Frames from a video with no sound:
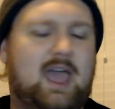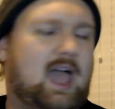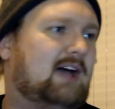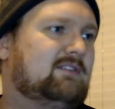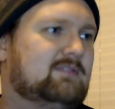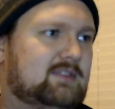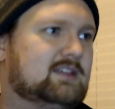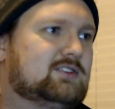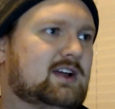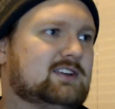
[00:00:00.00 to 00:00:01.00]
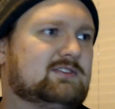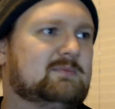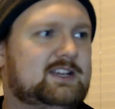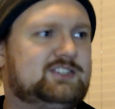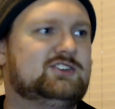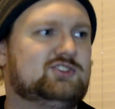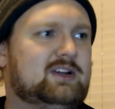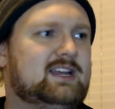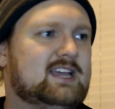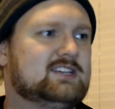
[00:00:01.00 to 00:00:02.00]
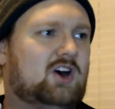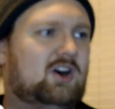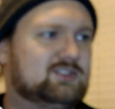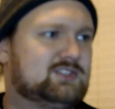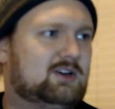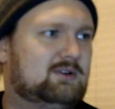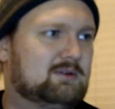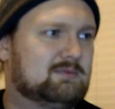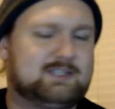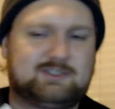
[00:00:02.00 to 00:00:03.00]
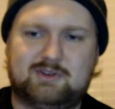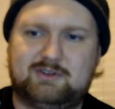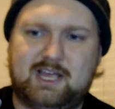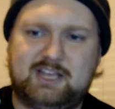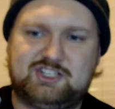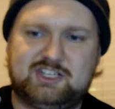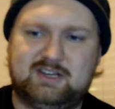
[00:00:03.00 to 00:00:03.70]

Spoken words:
the transformation joint is also a wrist rotation.